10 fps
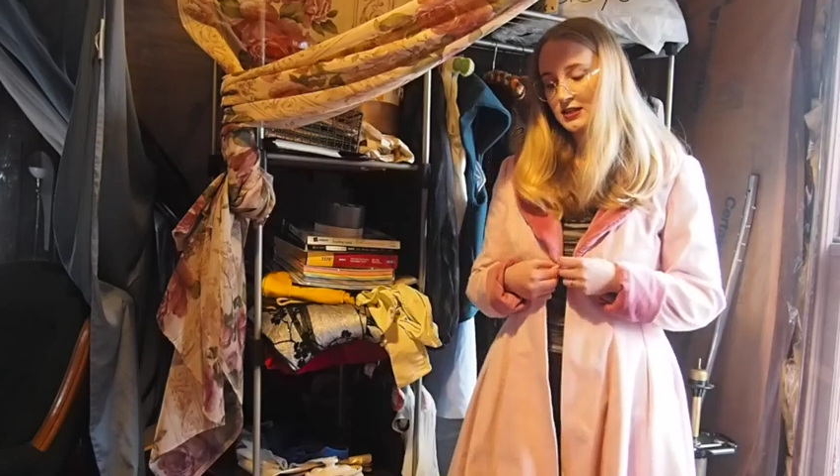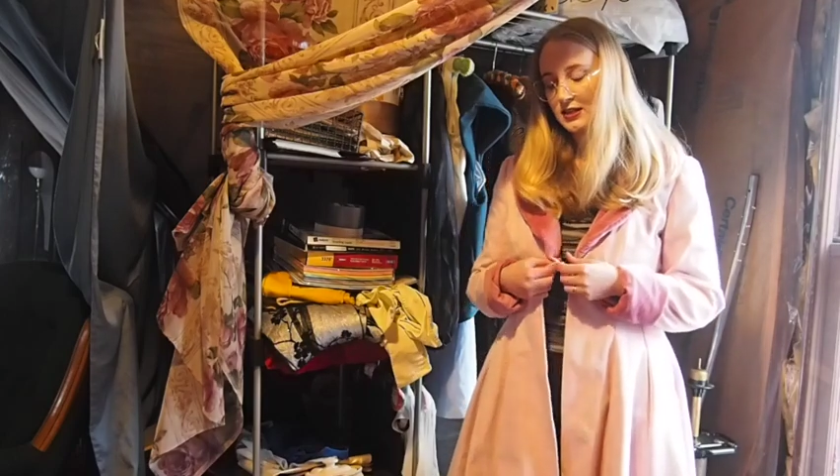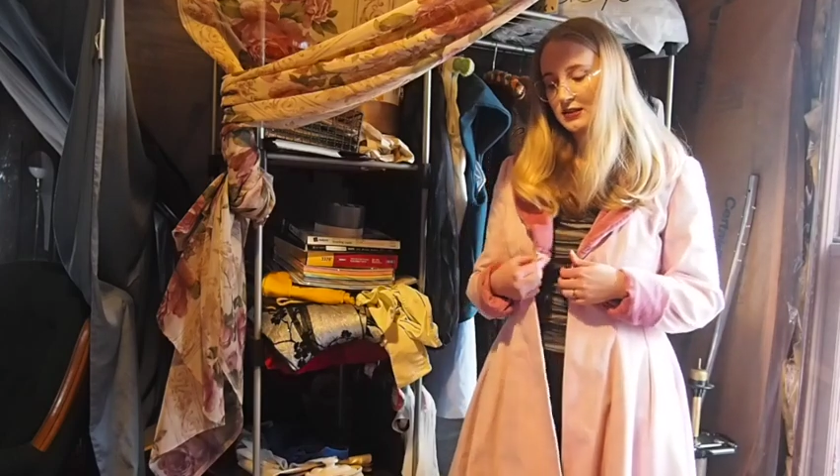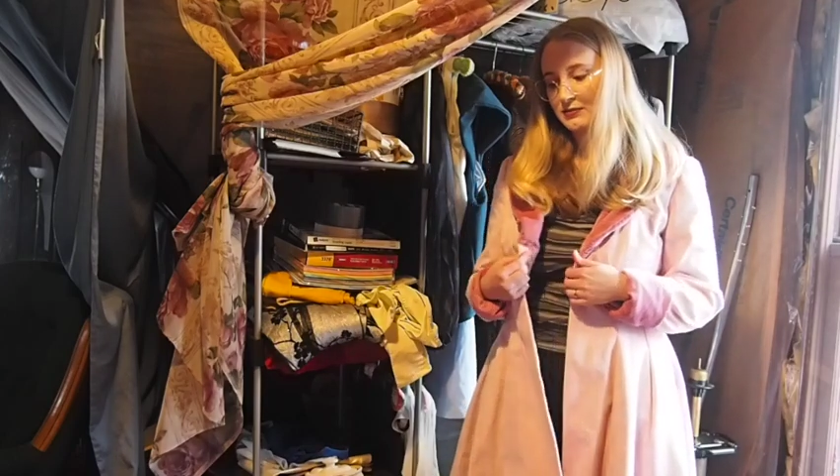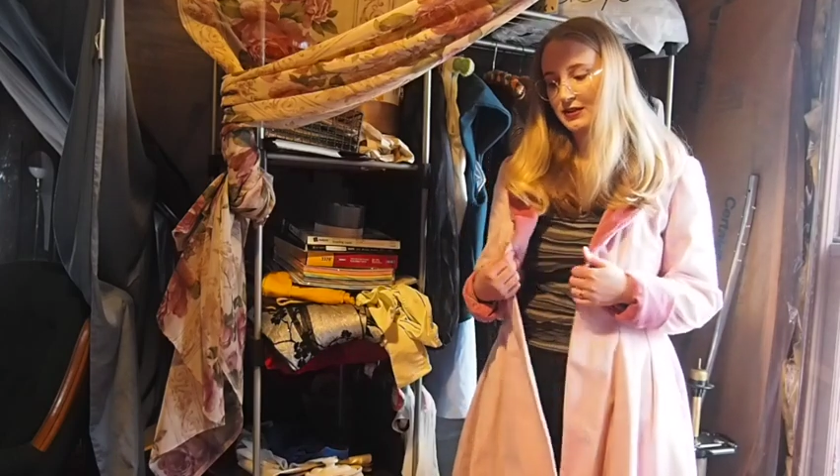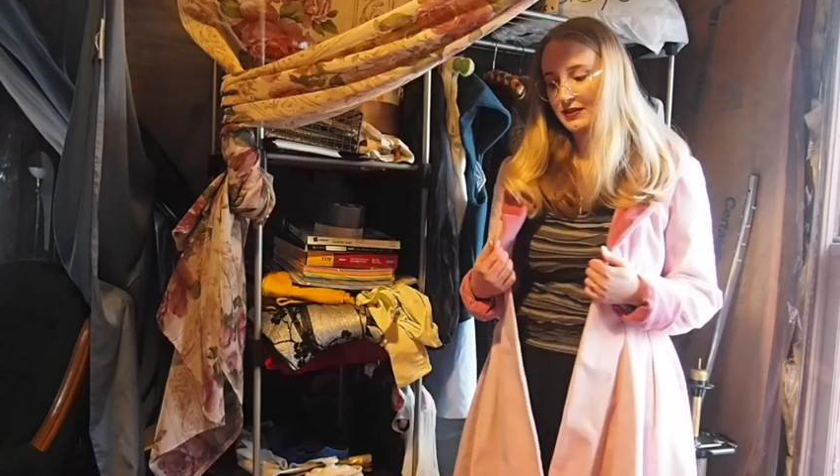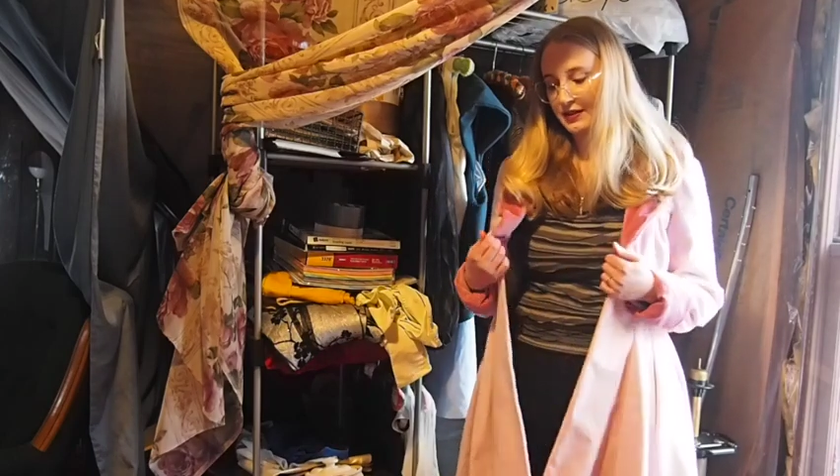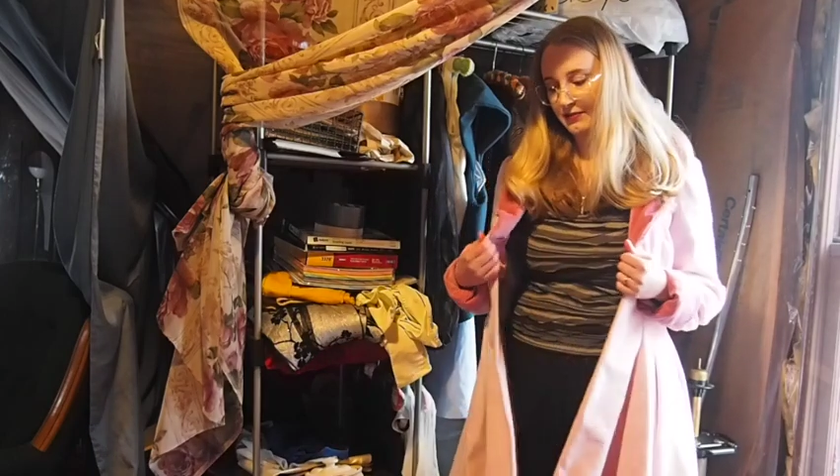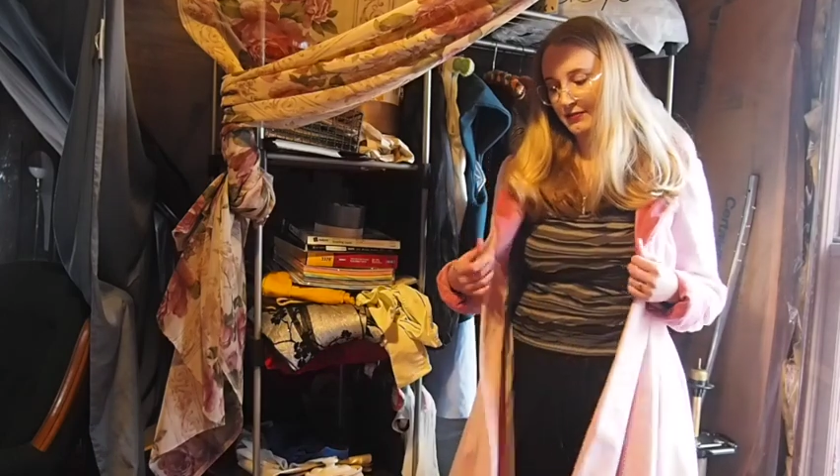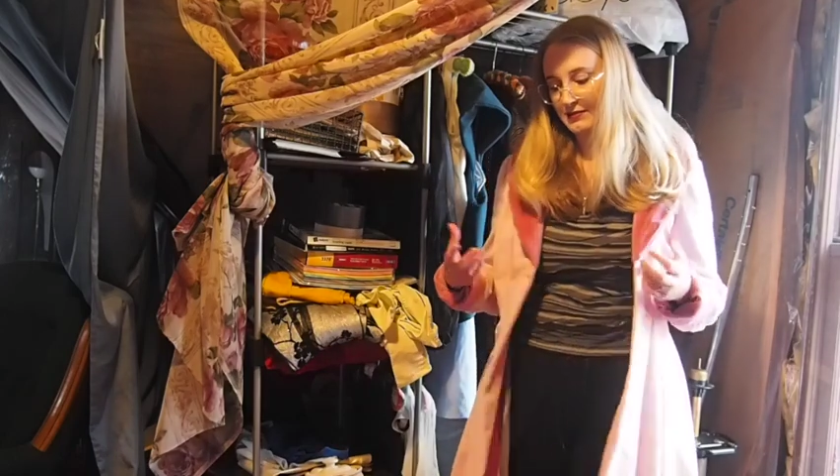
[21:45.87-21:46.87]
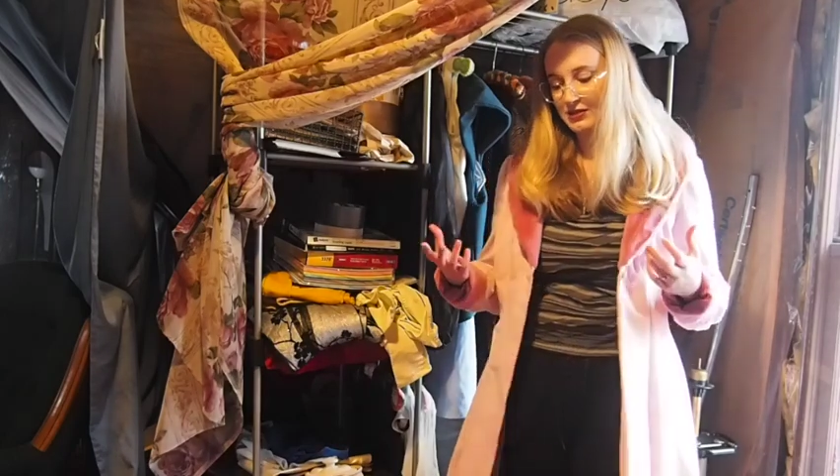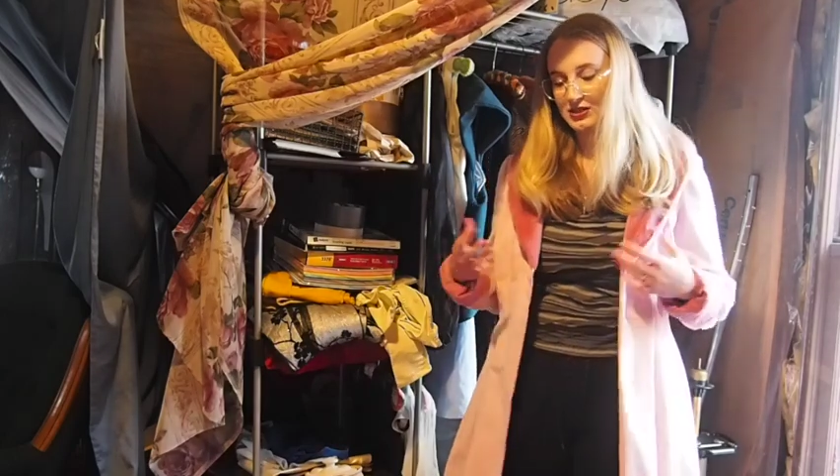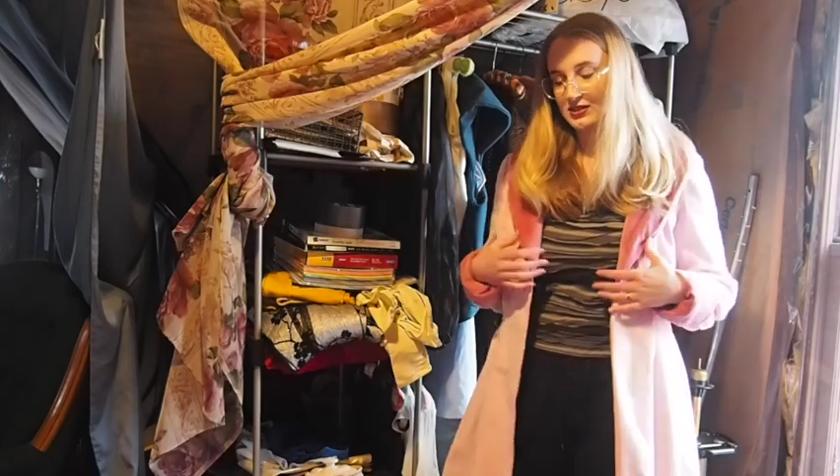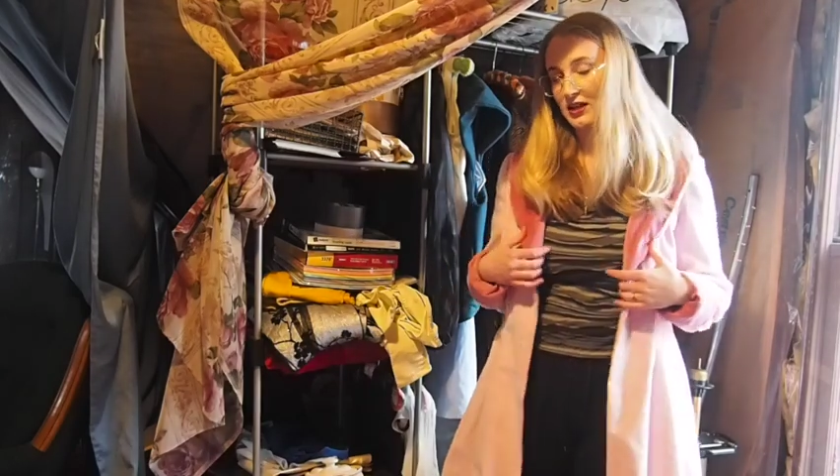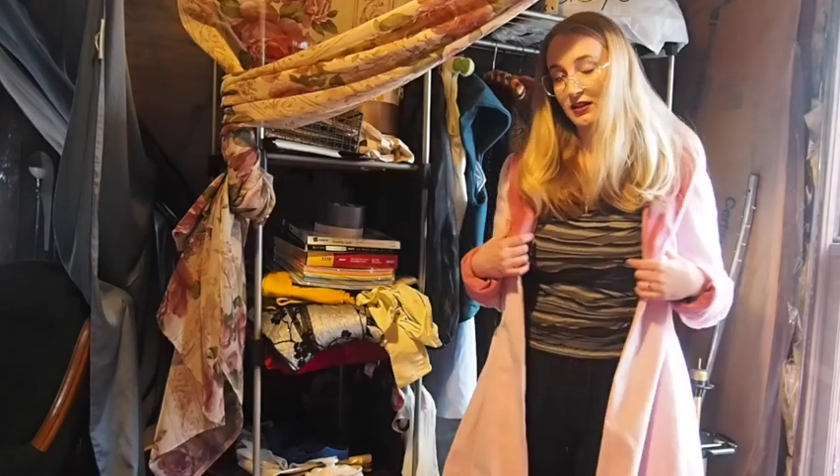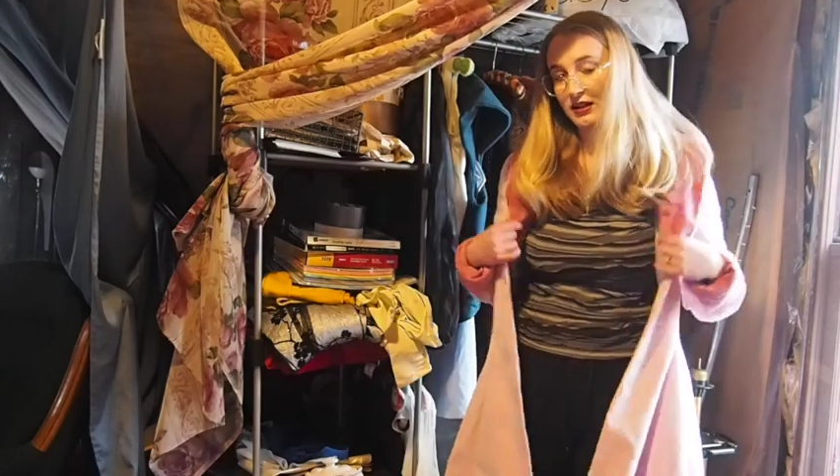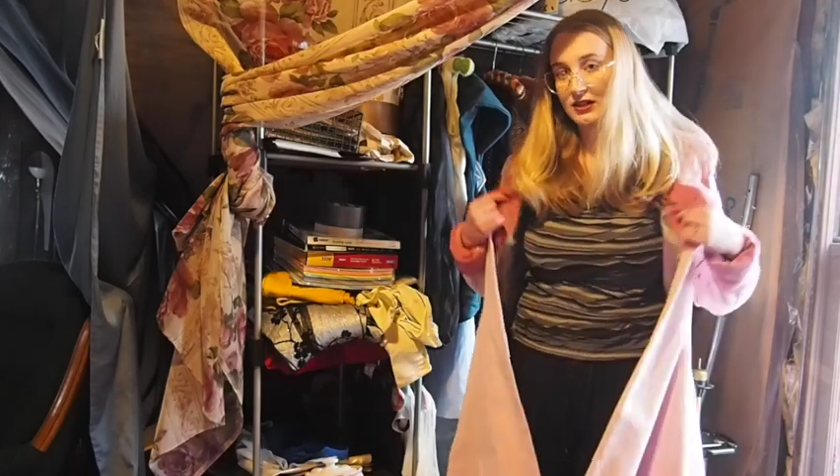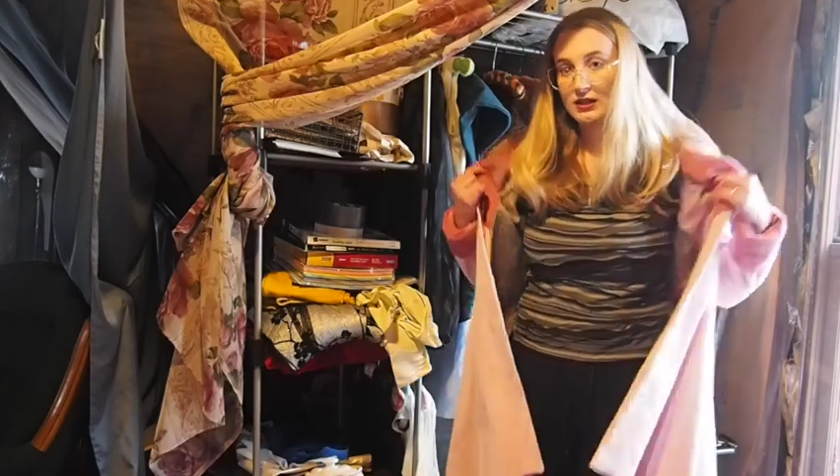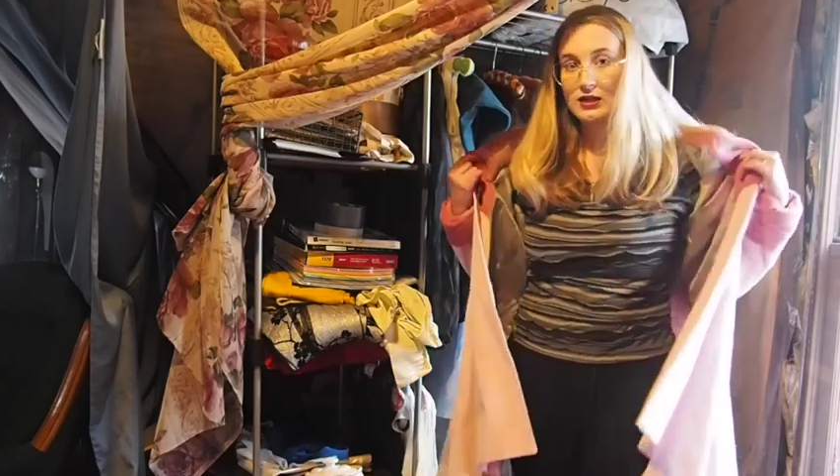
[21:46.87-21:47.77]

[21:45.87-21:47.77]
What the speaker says: and then maybe just sell it